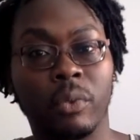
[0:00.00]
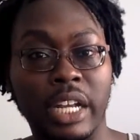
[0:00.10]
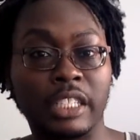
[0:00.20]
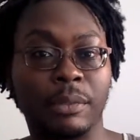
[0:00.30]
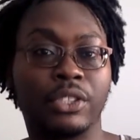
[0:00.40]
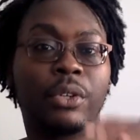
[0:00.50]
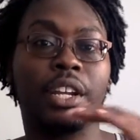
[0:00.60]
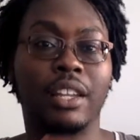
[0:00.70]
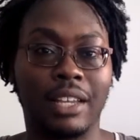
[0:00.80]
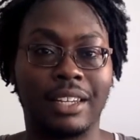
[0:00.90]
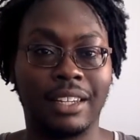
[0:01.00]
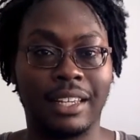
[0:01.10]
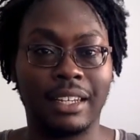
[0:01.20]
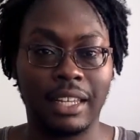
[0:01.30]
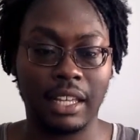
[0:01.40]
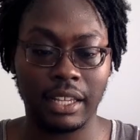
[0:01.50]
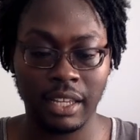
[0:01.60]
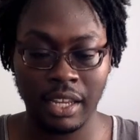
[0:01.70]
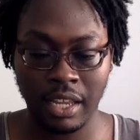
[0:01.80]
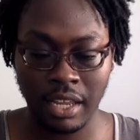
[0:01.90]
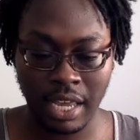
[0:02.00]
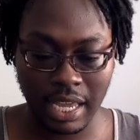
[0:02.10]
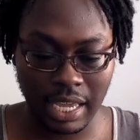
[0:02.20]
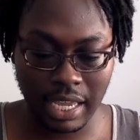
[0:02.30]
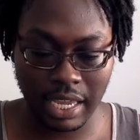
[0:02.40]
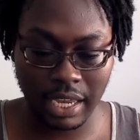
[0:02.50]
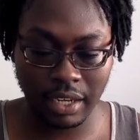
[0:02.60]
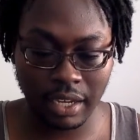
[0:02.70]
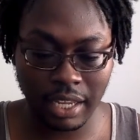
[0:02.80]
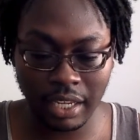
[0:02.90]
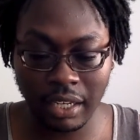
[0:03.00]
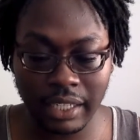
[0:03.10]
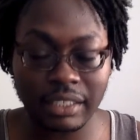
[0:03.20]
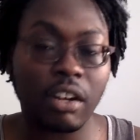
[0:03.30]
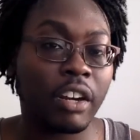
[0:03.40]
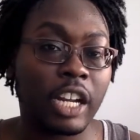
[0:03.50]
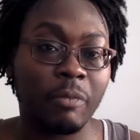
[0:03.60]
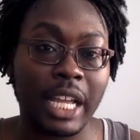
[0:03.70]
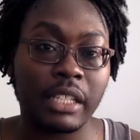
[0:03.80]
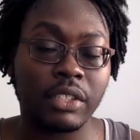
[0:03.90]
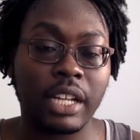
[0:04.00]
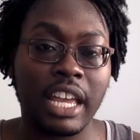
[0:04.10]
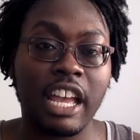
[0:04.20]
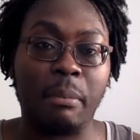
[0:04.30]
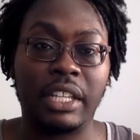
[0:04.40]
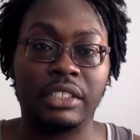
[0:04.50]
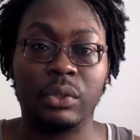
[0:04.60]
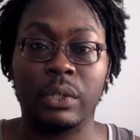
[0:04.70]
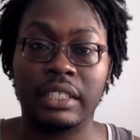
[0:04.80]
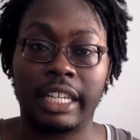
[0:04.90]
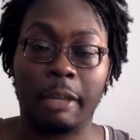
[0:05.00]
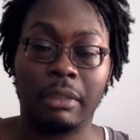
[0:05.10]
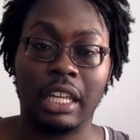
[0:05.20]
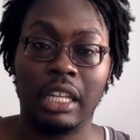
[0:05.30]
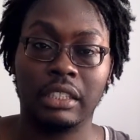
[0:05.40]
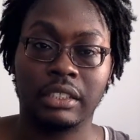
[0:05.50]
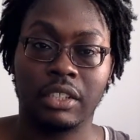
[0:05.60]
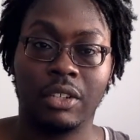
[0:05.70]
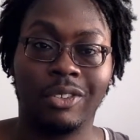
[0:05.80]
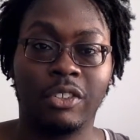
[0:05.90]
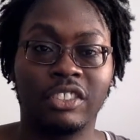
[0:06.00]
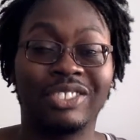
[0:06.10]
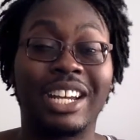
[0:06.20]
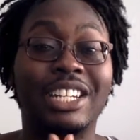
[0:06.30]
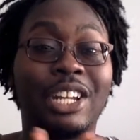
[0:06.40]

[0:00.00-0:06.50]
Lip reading: respiratory, da da da da da. And NCLEX RN Mastery app is doing the same thing. So I